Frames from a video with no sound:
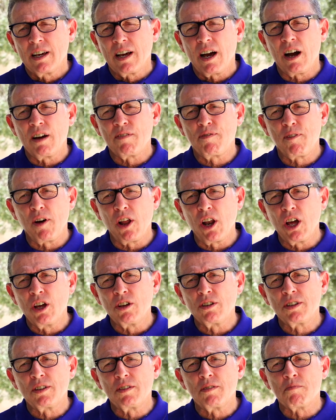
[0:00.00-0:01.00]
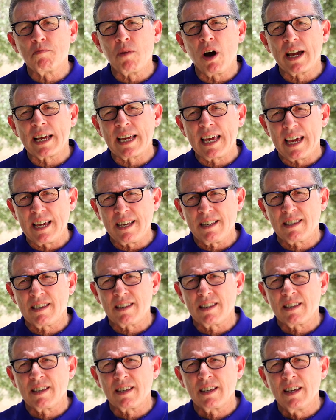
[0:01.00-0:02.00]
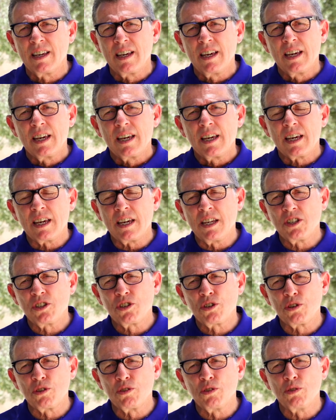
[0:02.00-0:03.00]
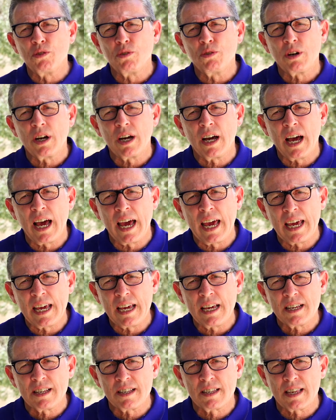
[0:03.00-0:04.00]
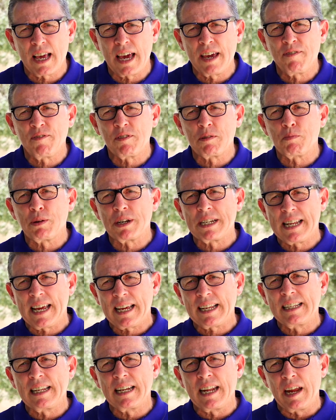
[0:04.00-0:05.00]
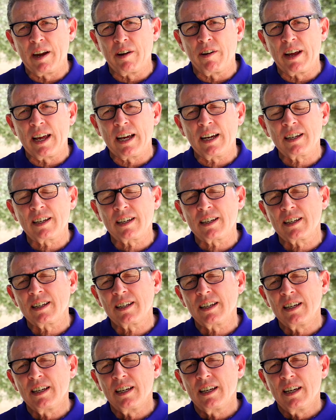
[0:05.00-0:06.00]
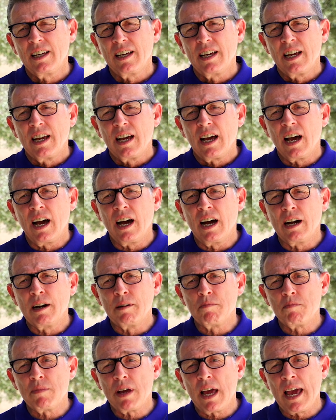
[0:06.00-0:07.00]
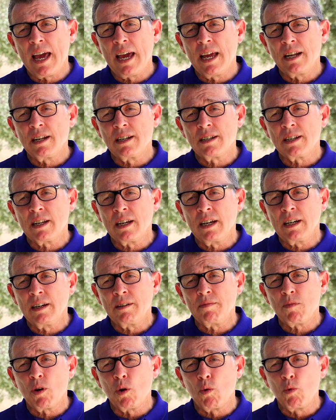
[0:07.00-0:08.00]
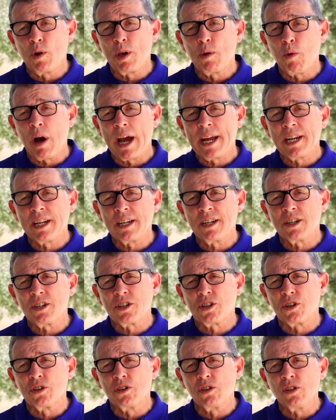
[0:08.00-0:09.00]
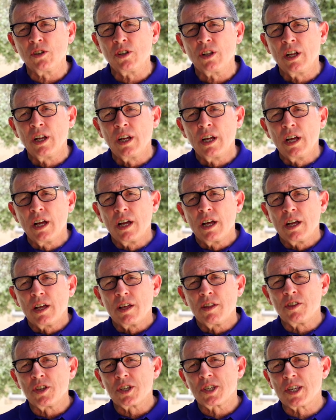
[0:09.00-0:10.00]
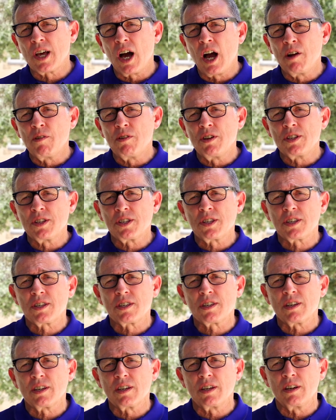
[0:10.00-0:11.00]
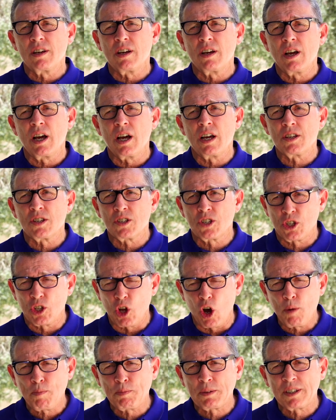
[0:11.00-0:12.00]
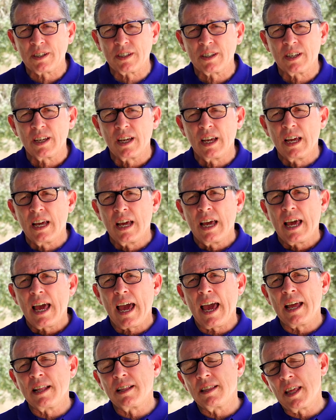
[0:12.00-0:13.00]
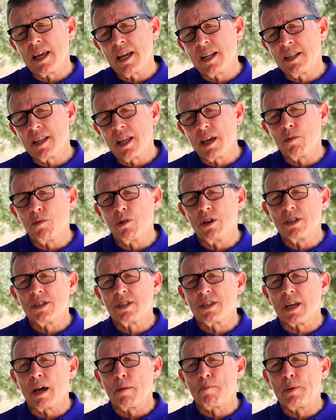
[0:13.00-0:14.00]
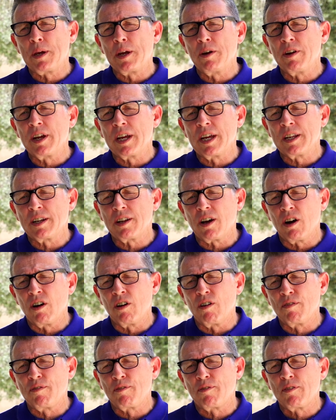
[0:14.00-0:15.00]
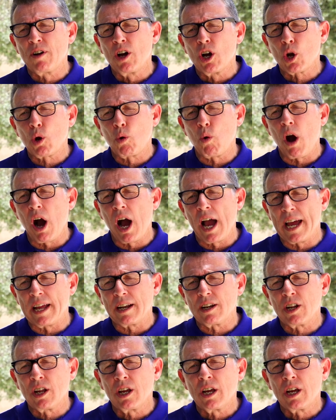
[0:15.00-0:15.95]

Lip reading: I followed my guests into a safe and protected area, and we waited until the sirens stopped, and then there was a period of quiet.